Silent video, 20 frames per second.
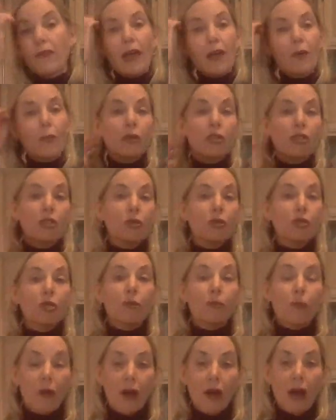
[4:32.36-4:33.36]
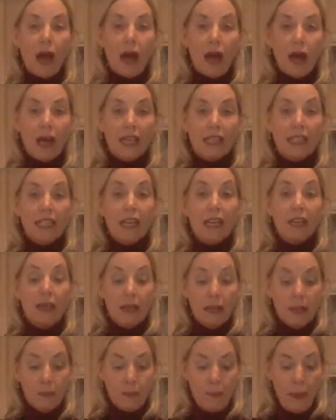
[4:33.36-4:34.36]
at reduced
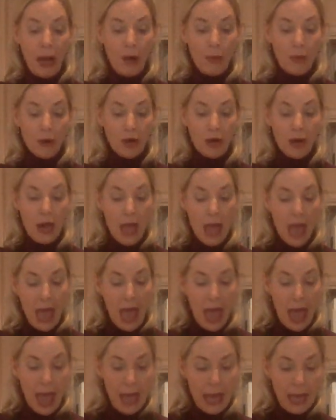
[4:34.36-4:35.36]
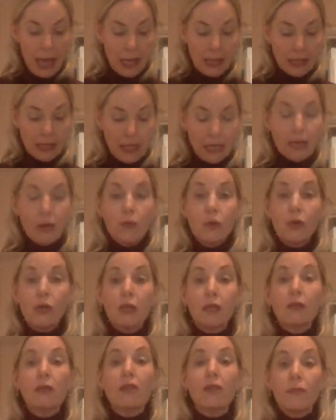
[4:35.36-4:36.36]
power, and you
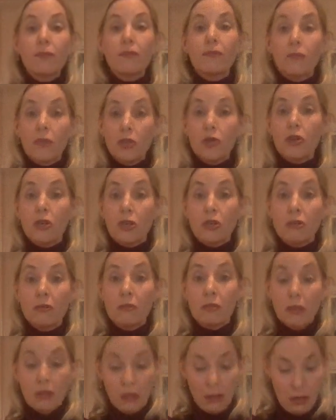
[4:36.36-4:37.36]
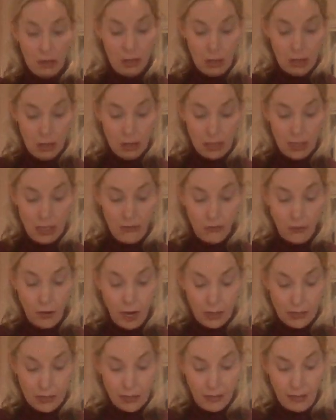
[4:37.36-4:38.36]
can
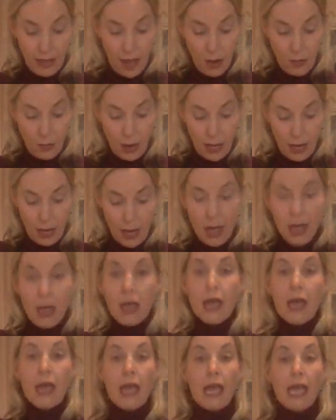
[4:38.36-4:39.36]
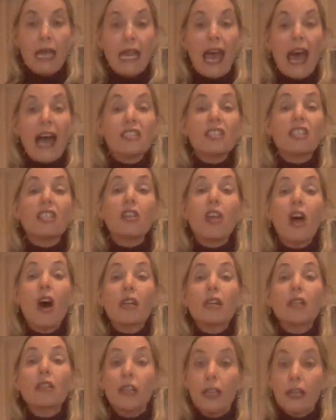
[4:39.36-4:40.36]
defrost it that way. It has a lot
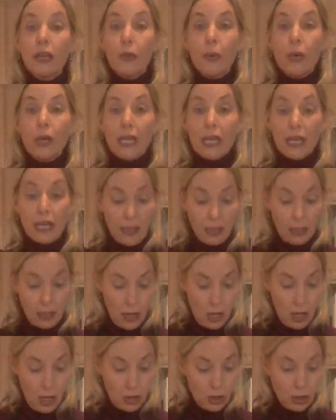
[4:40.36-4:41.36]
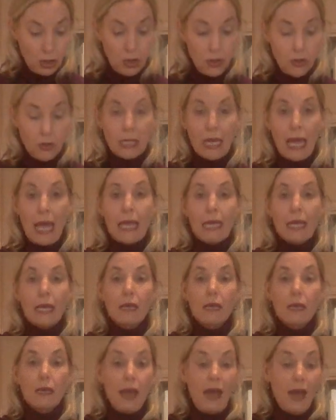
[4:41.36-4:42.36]
of liquid in it. So you take
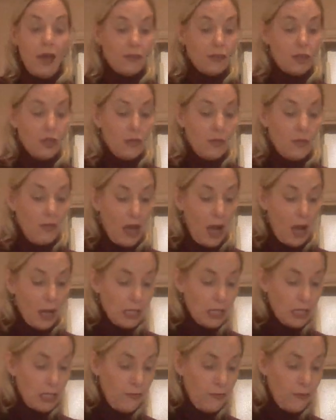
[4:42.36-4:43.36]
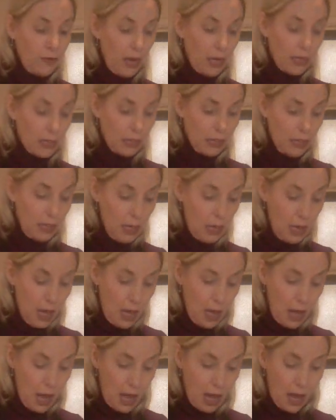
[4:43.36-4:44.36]
it after you've got it defrosted,
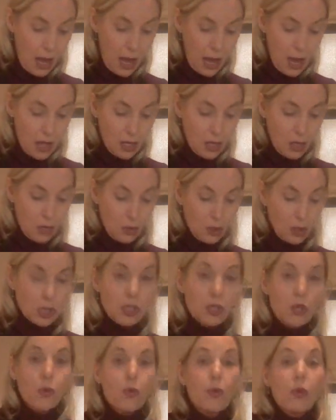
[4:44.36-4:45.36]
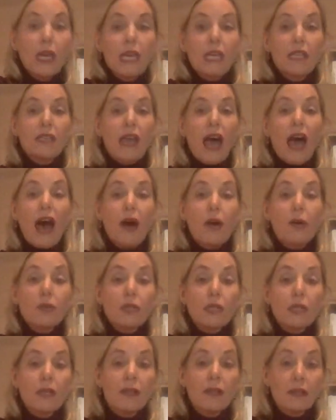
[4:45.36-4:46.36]
and you squeeze out
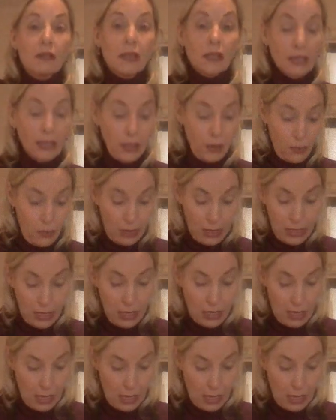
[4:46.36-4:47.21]
the liquid